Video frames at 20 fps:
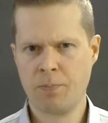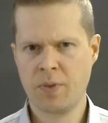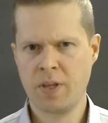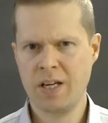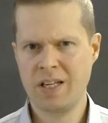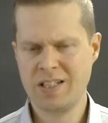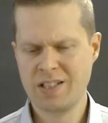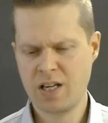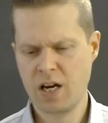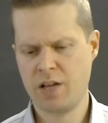
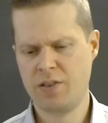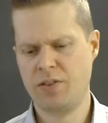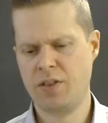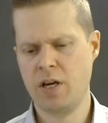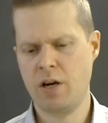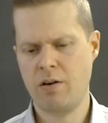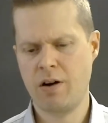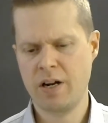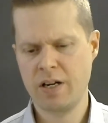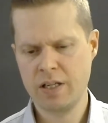It got
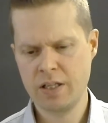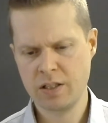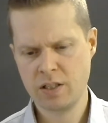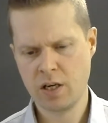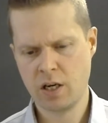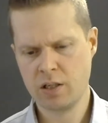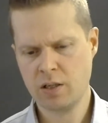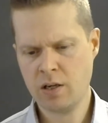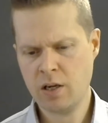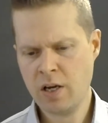there and it
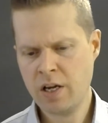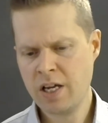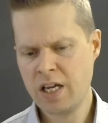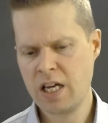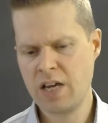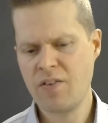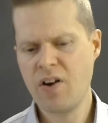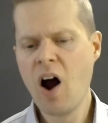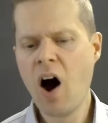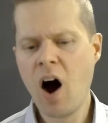got
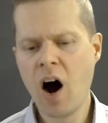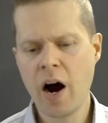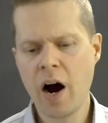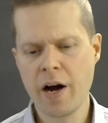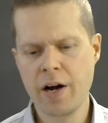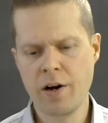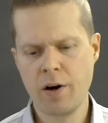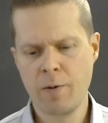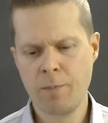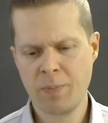even
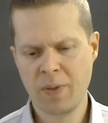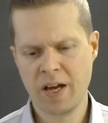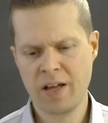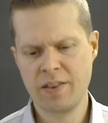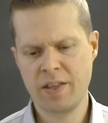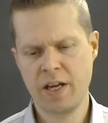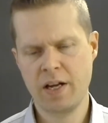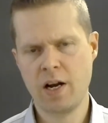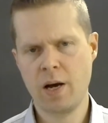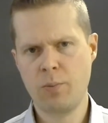higher.
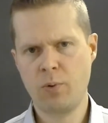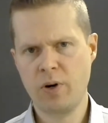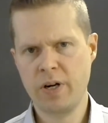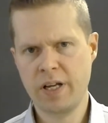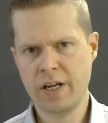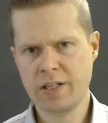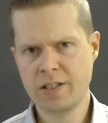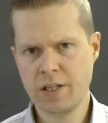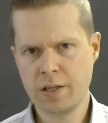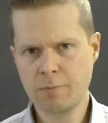And then I
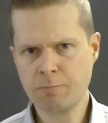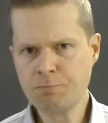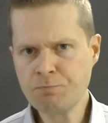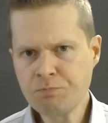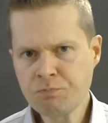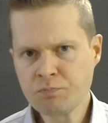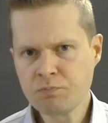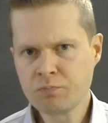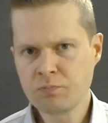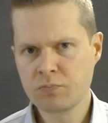predicted
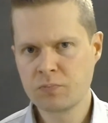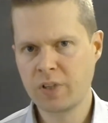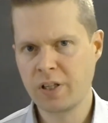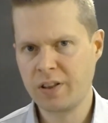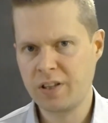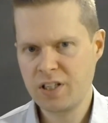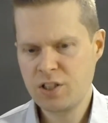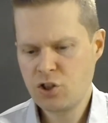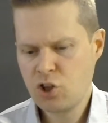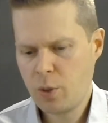that
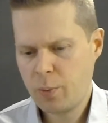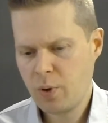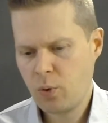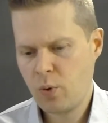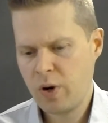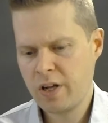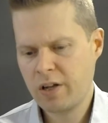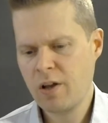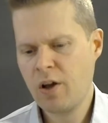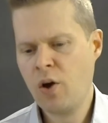this choppy
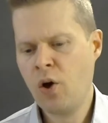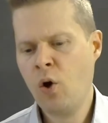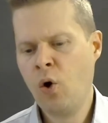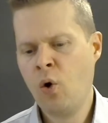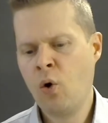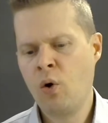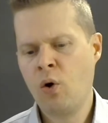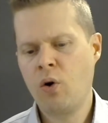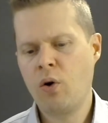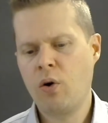week,
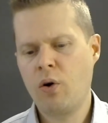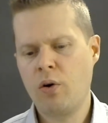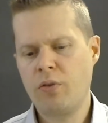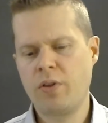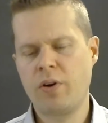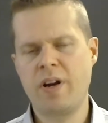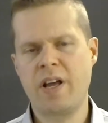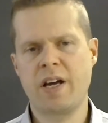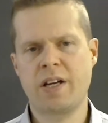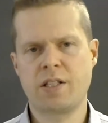
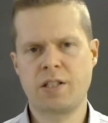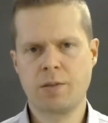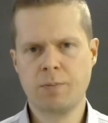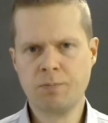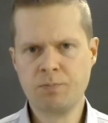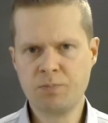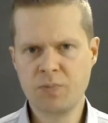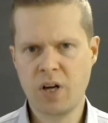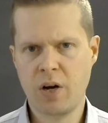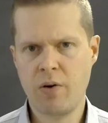the next
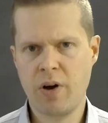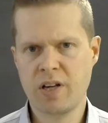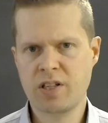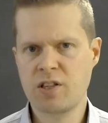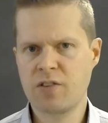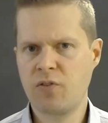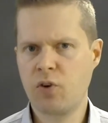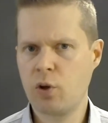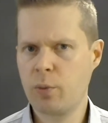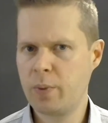
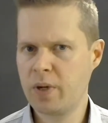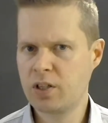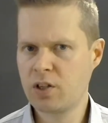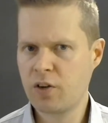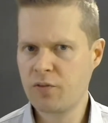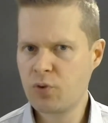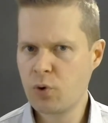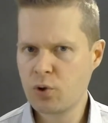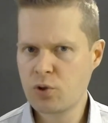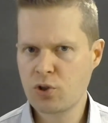direction for the
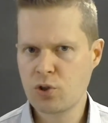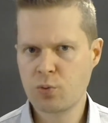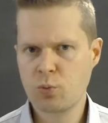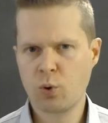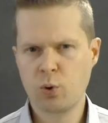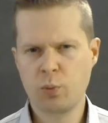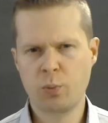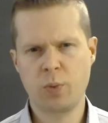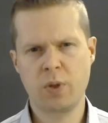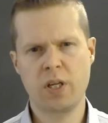Bitcoin futures
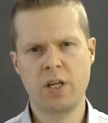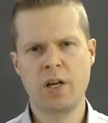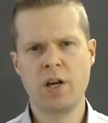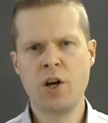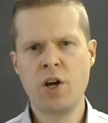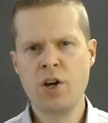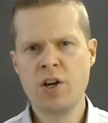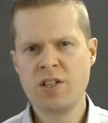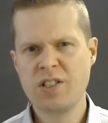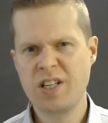would be
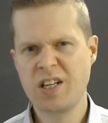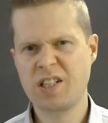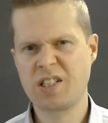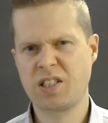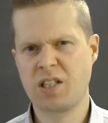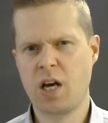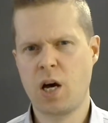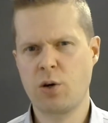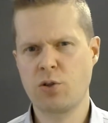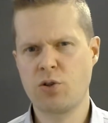
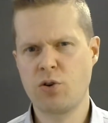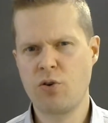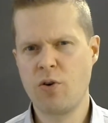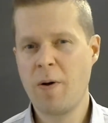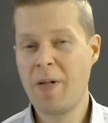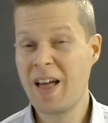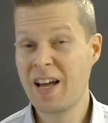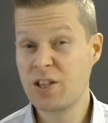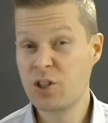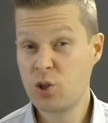
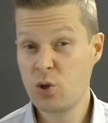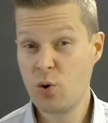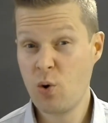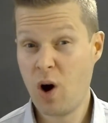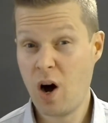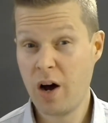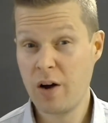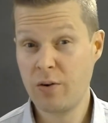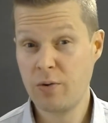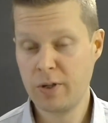
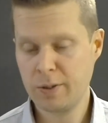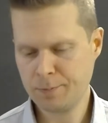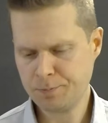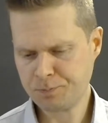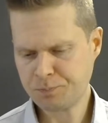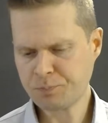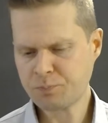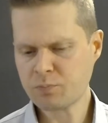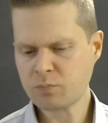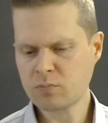6,200.
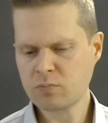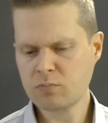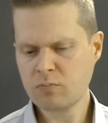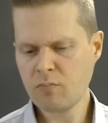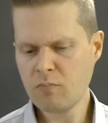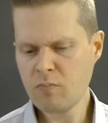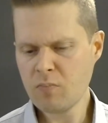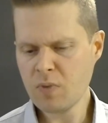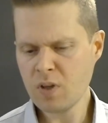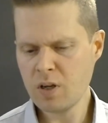
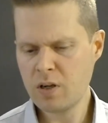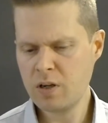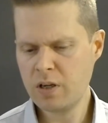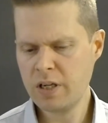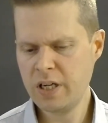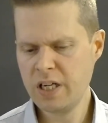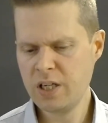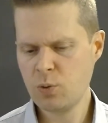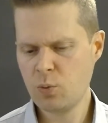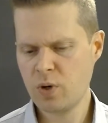
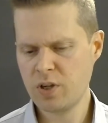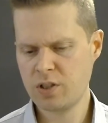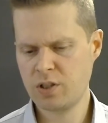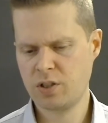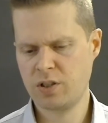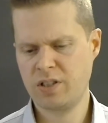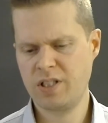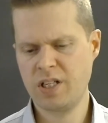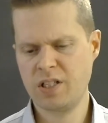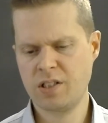It
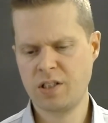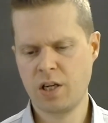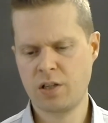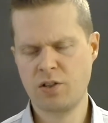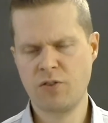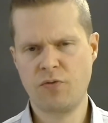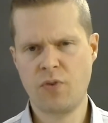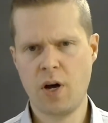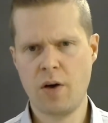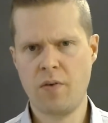was
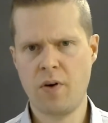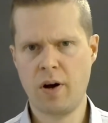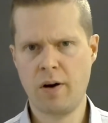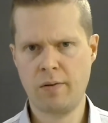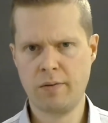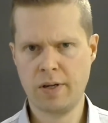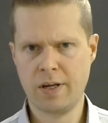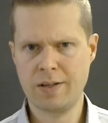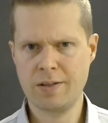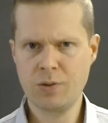
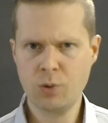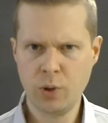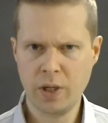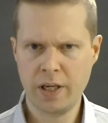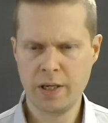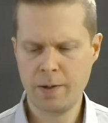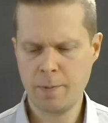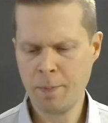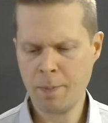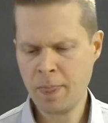
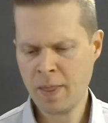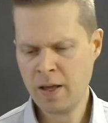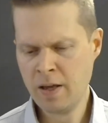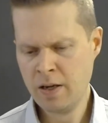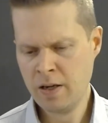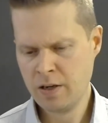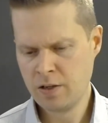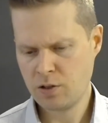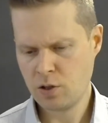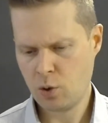6,510.
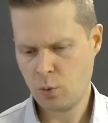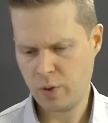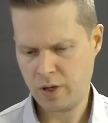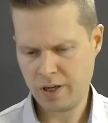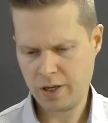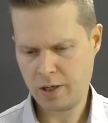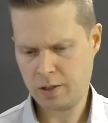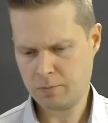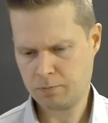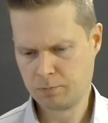So we
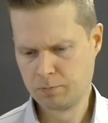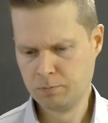got